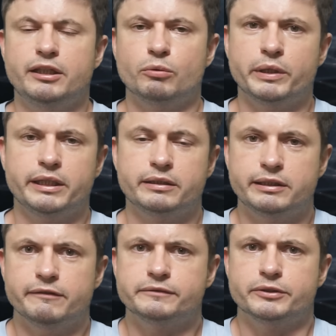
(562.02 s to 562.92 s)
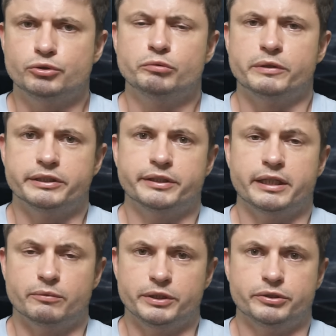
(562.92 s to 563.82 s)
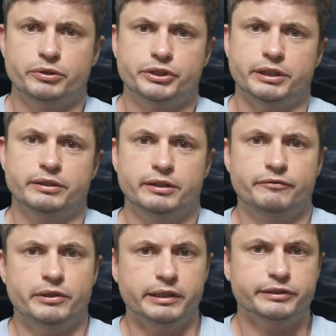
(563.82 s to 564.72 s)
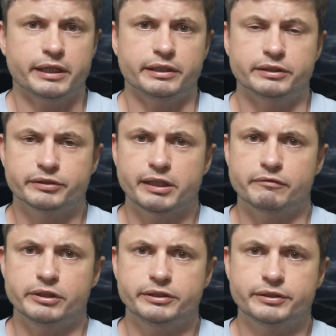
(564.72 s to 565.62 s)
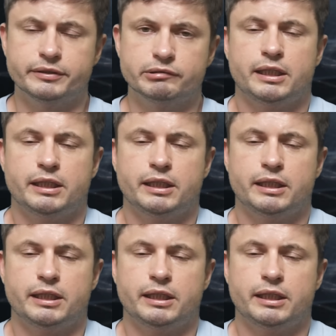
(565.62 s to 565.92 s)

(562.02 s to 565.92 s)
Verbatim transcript: Either way, definitely super exciting research and very exciting discoveries,